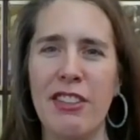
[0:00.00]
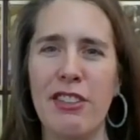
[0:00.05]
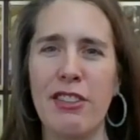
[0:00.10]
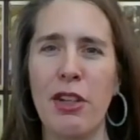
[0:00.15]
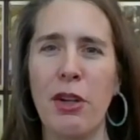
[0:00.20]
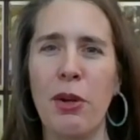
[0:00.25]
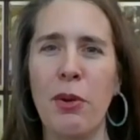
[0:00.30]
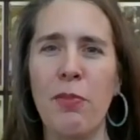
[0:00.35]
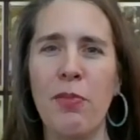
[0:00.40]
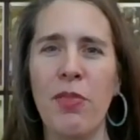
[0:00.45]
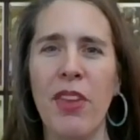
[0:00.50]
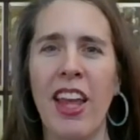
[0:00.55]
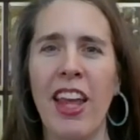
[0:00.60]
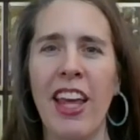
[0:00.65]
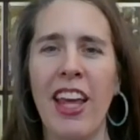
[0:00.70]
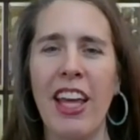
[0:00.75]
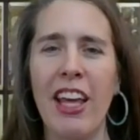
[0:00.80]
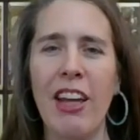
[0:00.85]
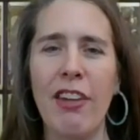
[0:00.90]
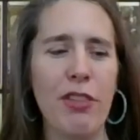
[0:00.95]
So
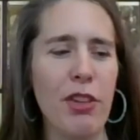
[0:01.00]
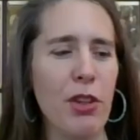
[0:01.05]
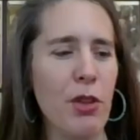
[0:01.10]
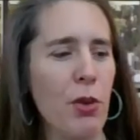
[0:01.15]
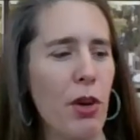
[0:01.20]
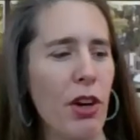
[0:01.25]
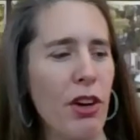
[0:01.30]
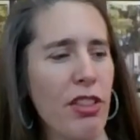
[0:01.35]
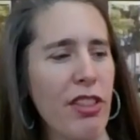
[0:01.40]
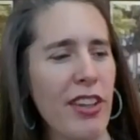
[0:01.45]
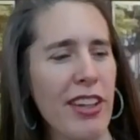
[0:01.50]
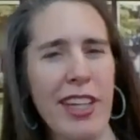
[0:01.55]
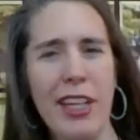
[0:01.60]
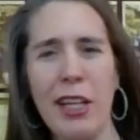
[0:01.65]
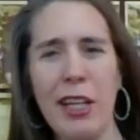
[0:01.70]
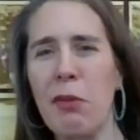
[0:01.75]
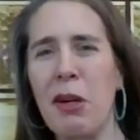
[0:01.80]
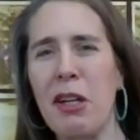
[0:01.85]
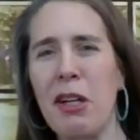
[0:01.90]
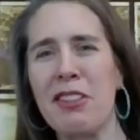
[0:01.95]
if you are
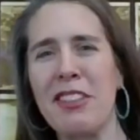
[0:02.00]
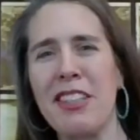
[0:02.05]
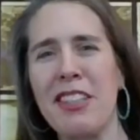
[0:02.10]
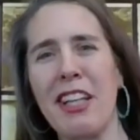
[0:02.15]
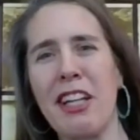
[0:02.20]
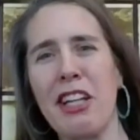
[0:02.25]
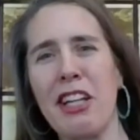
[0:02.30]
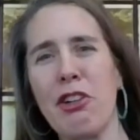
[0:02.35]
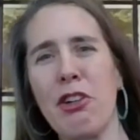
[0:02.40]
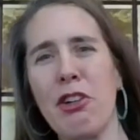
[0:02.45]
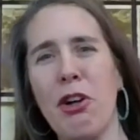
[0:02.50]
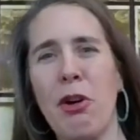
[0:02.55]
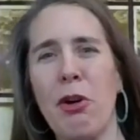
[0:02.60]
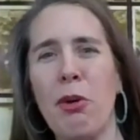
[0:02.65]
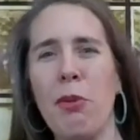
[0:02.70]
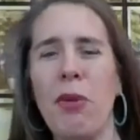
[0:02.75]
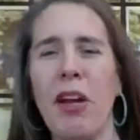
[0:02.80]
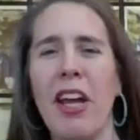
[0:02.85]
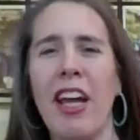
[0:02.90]
thinking about selling your home